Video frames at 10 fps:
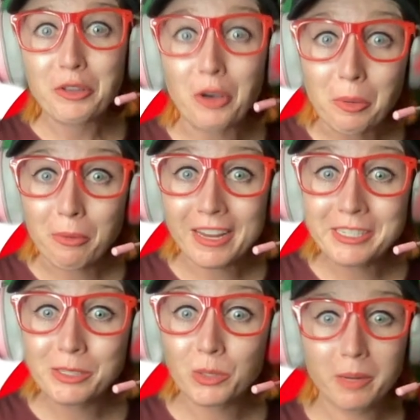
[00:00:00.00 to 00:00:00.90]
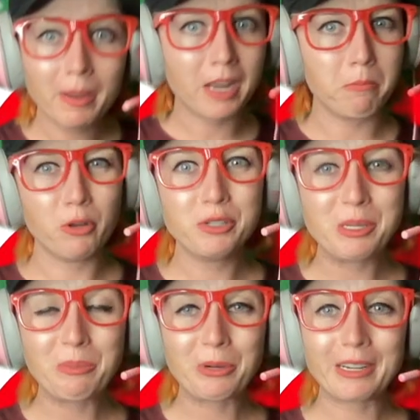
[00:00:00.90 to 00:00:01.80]
Go brainstorm and most
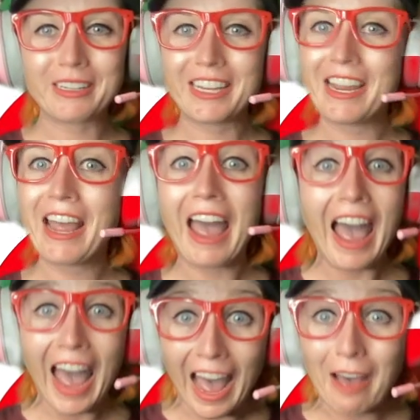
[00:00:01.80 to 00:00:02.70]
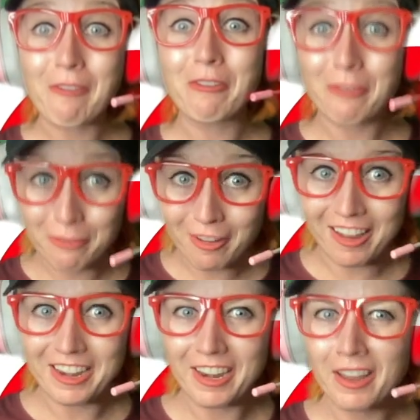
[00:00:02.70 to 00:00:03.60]
importantly, have fun.